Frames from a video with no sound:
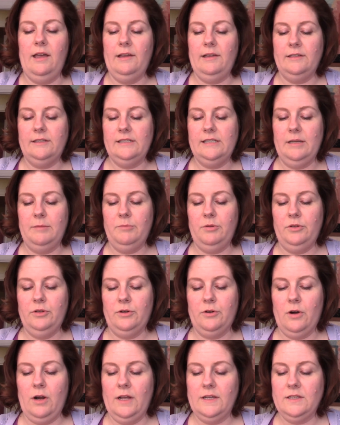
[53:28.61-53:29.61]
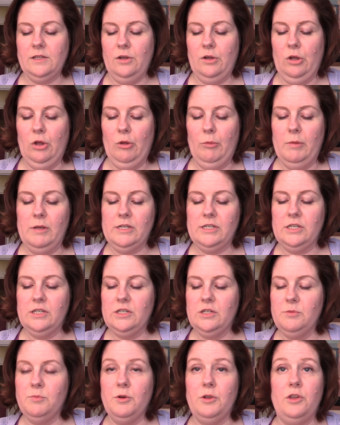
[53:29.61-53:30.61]
stumbled across a whole bunch of
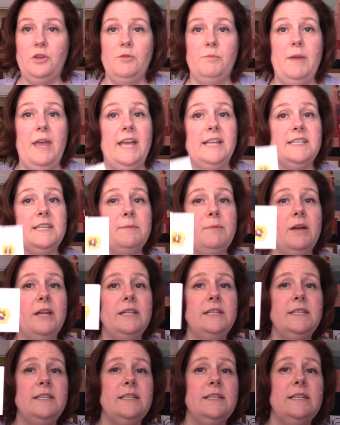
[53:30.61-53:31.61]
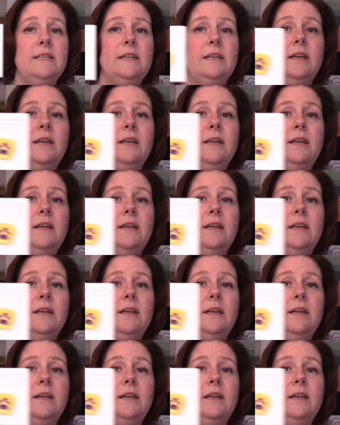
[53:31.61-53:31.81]
super cute pansy buttons.